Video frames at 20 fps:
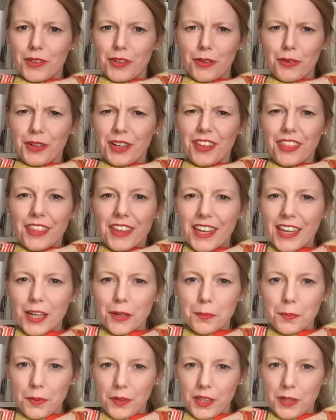
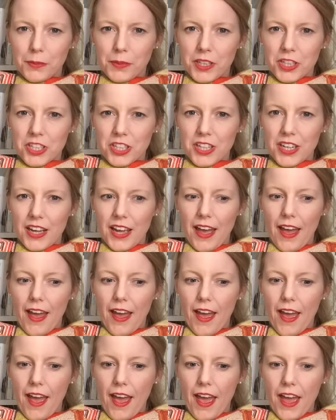rethink pretty much
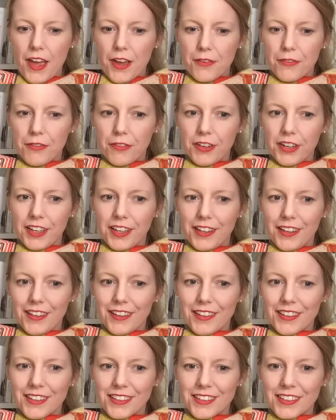
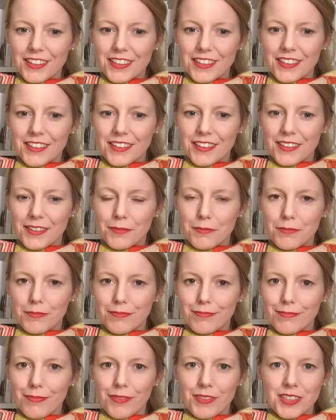every
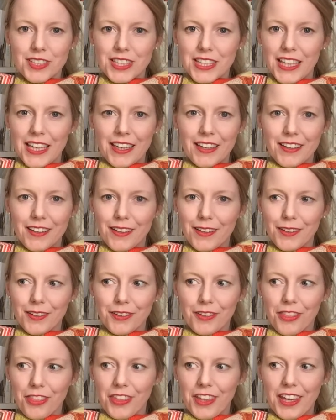single
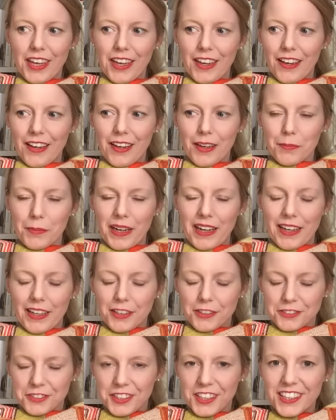thing in my
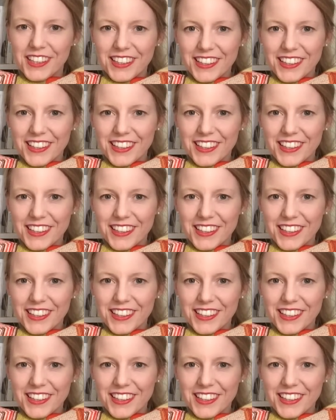life.